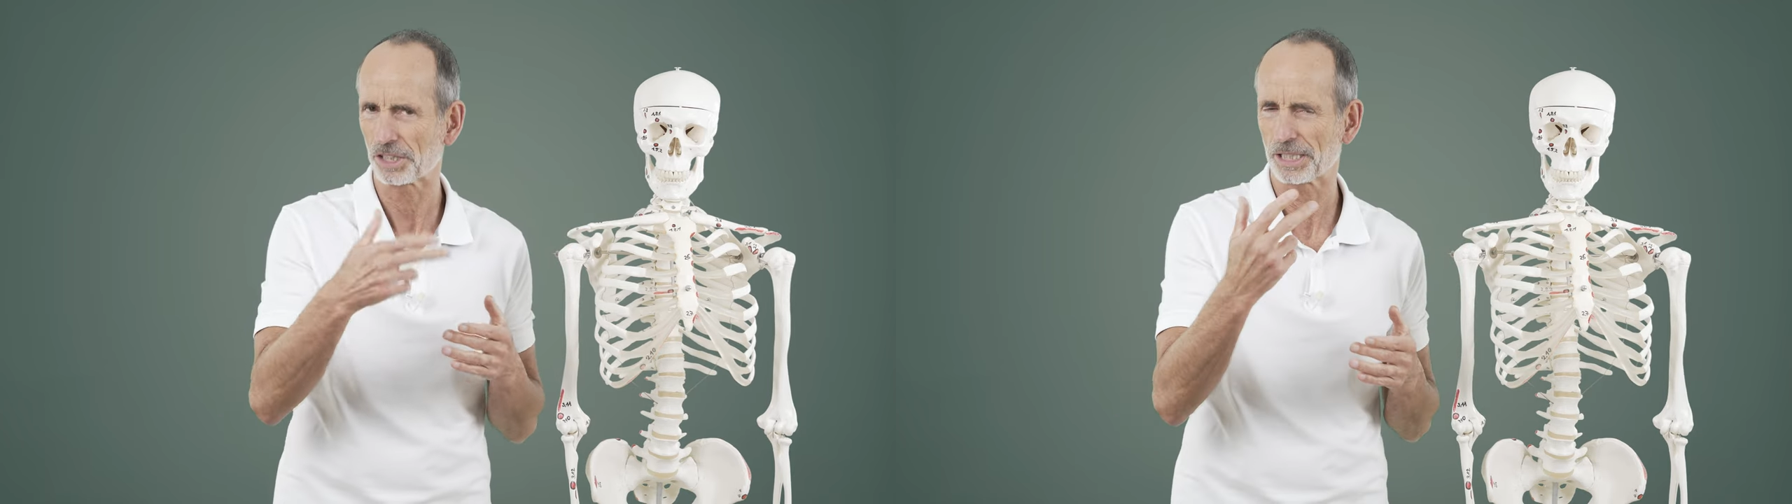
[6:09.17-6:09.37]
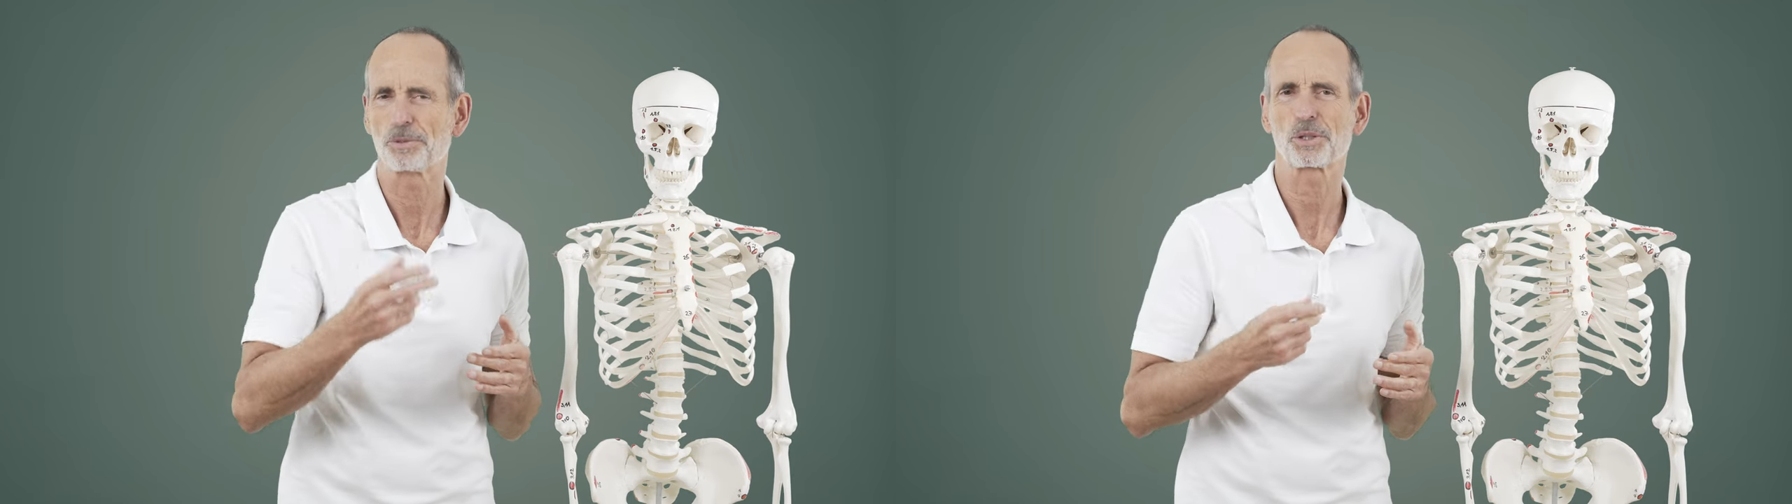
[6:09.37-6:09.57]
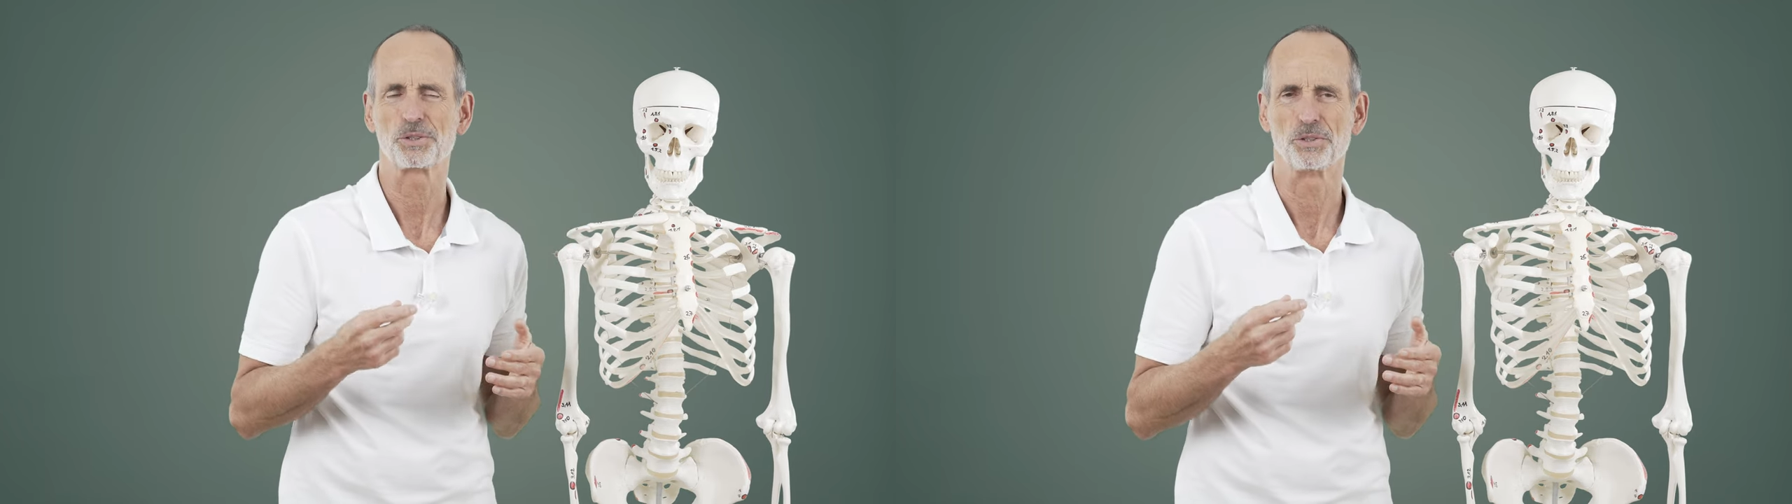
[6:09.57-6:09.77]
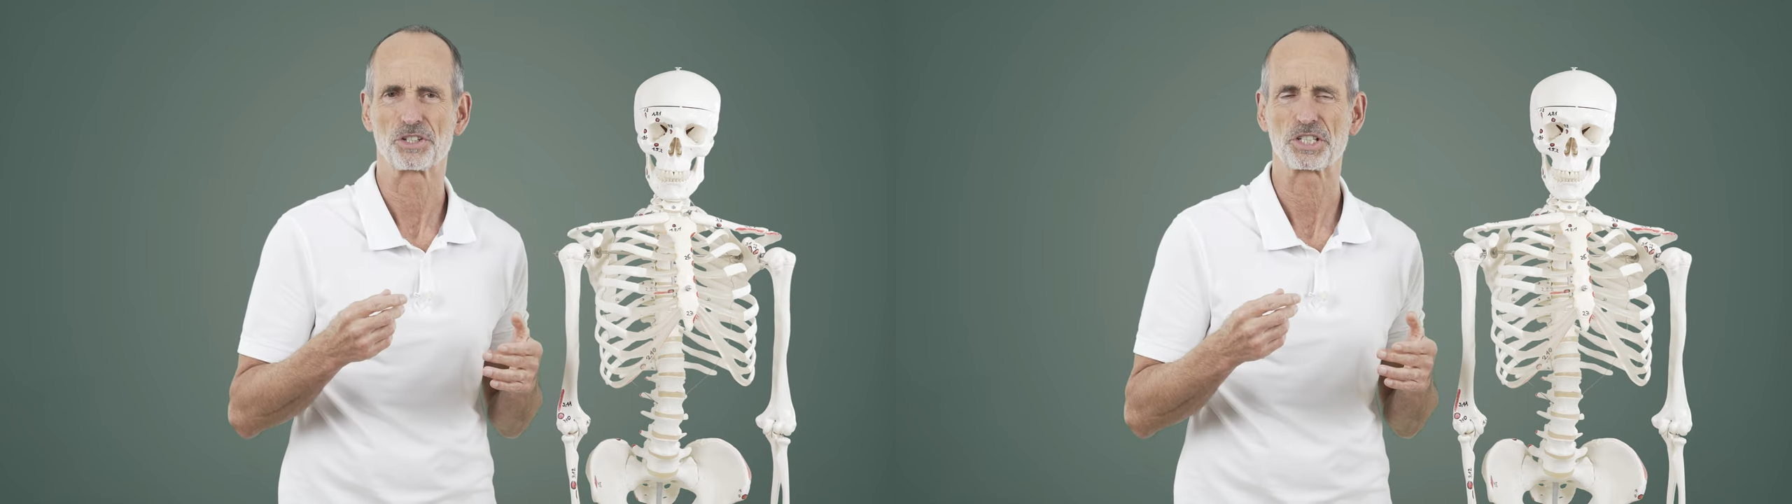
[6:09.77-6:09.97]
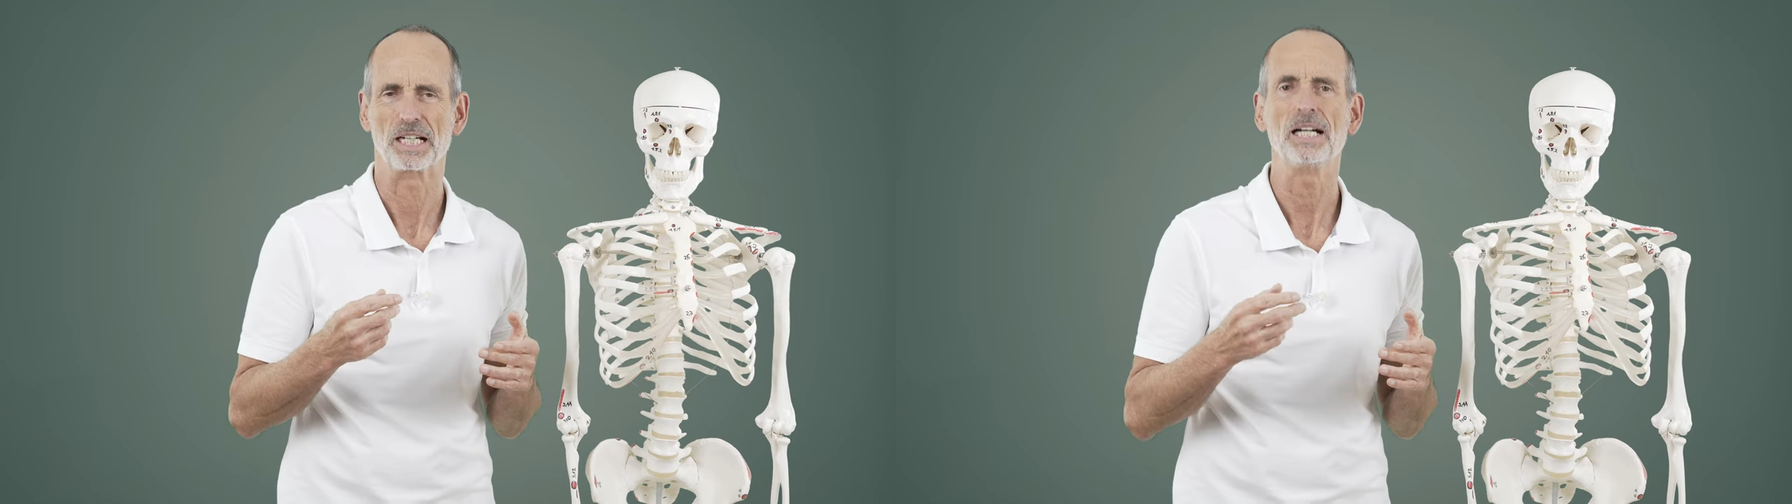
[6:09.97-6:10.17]
dental
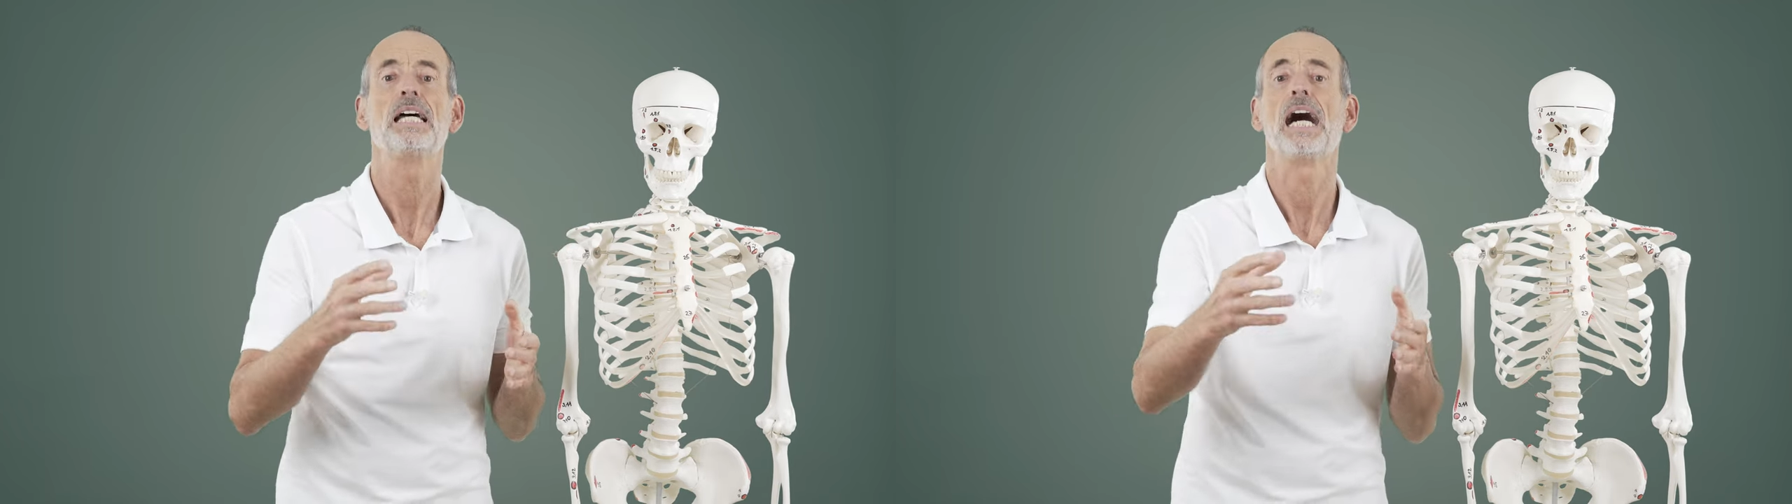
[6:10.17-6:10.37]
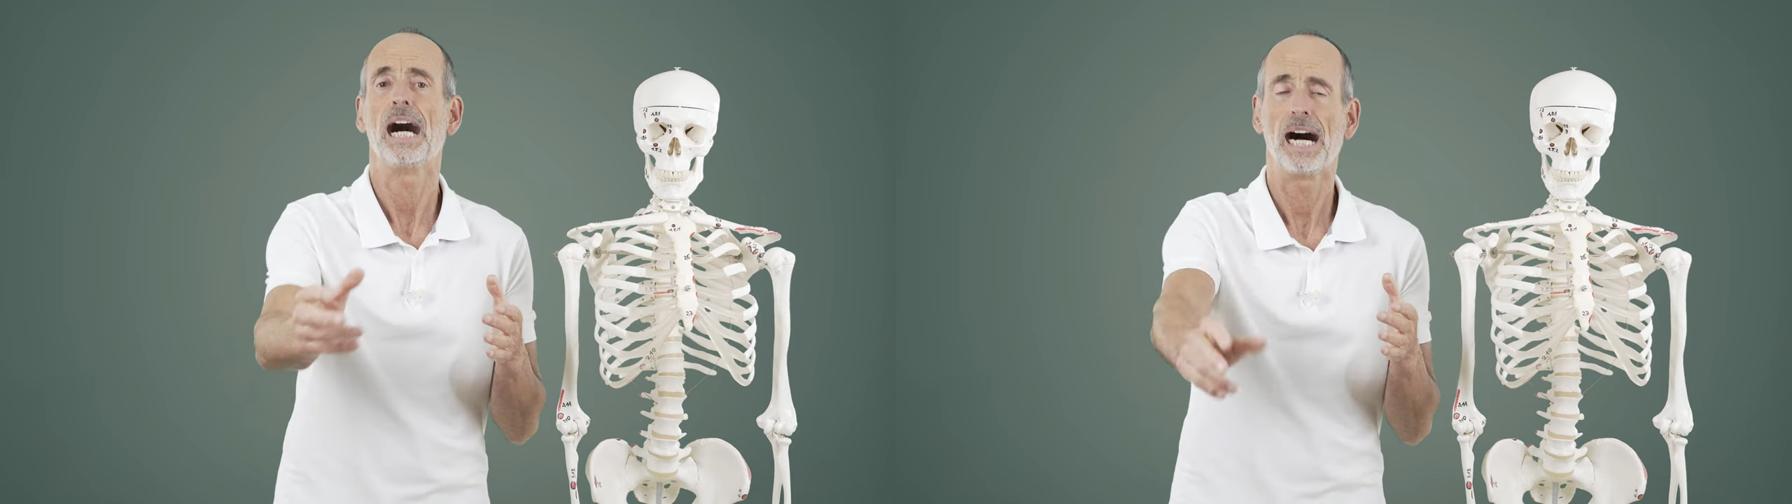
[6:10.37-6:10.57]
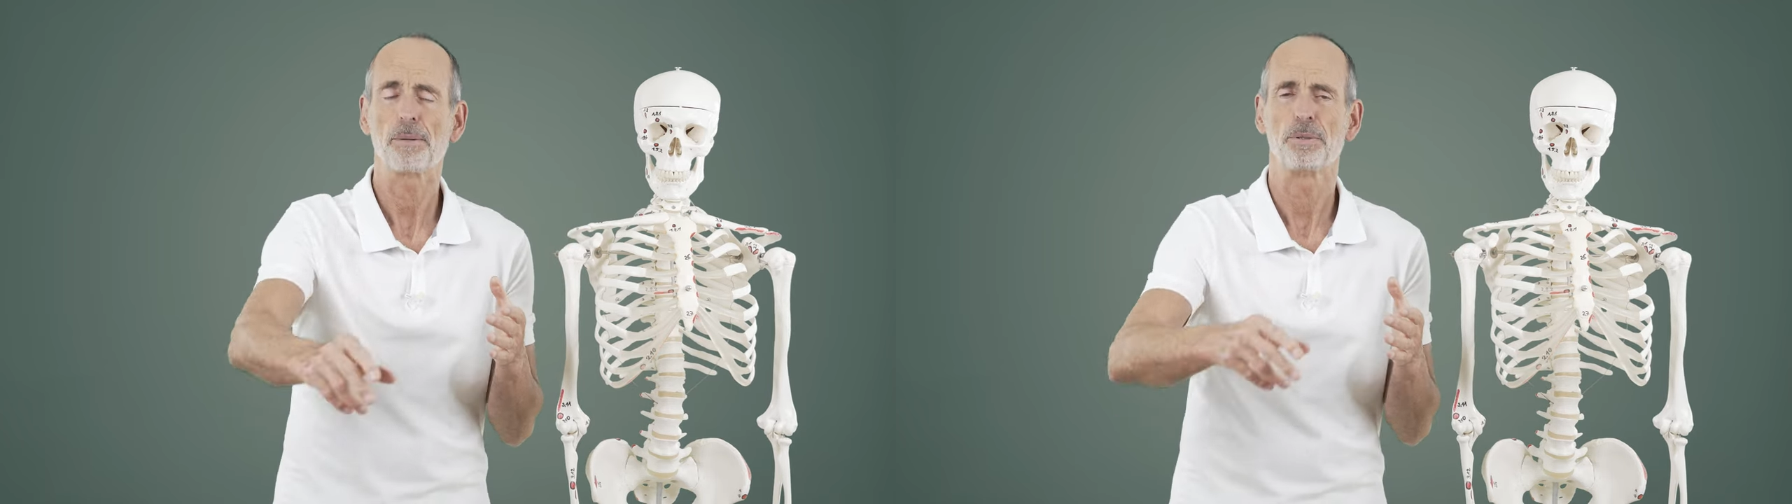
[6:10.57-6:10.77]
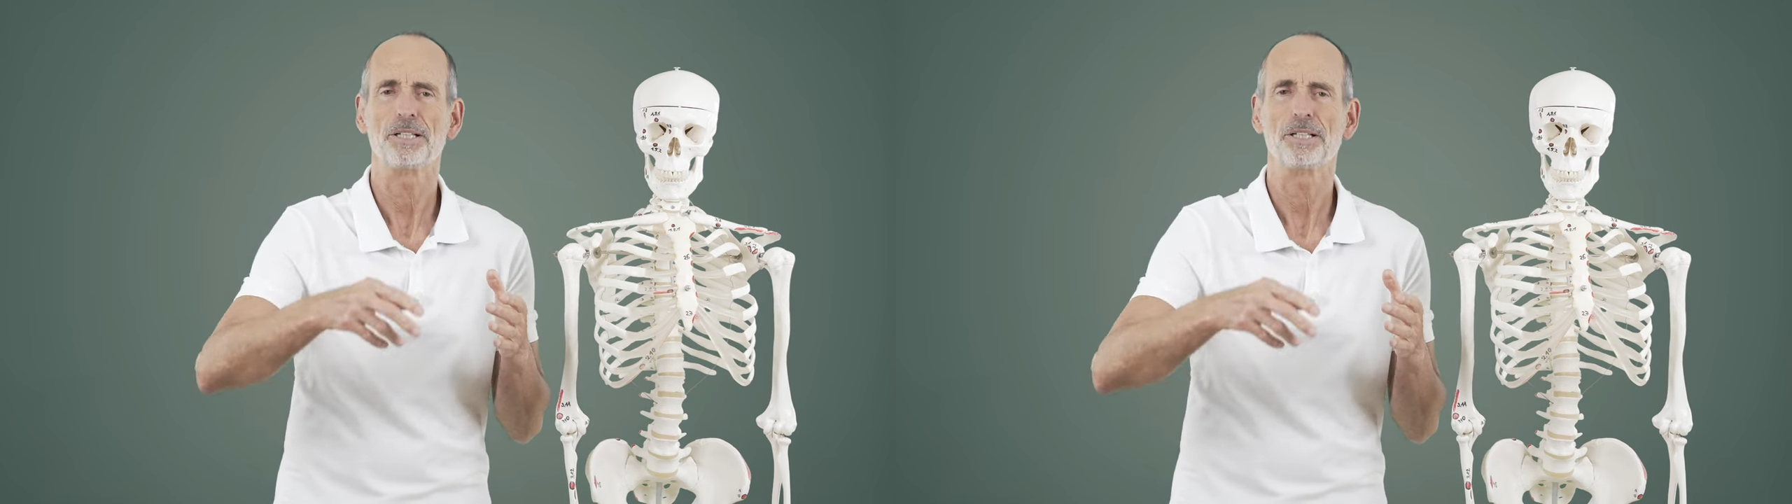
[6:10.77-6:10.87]
guard just yet.